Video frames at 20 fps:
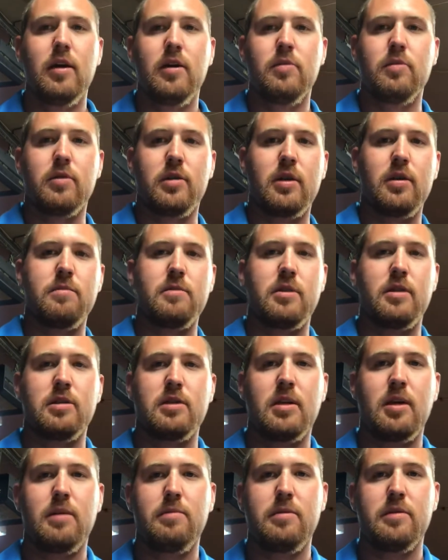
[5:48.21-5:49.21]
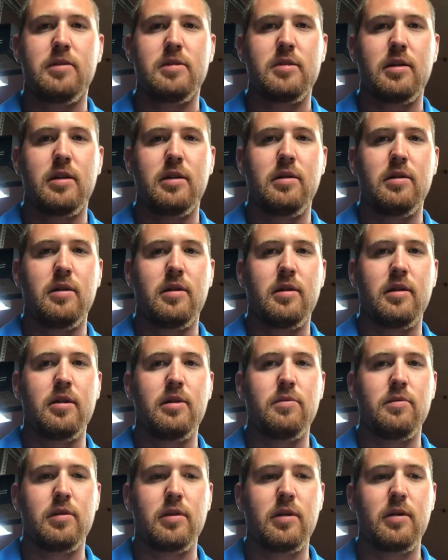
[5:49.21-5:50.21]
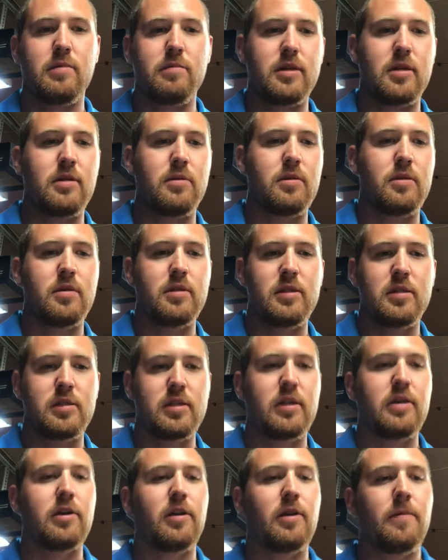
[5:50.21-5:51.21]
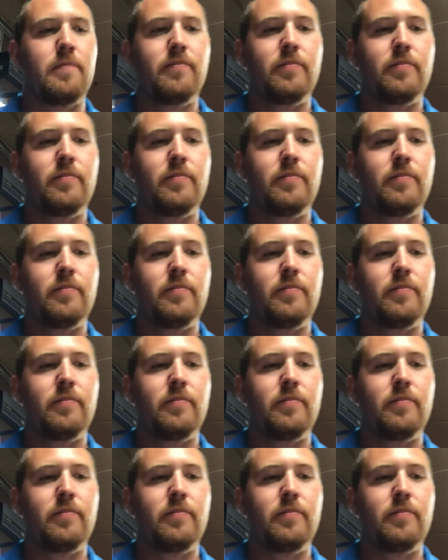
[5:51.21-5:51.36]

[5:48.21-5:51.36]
would come to the top of the scale and then it would come down to center.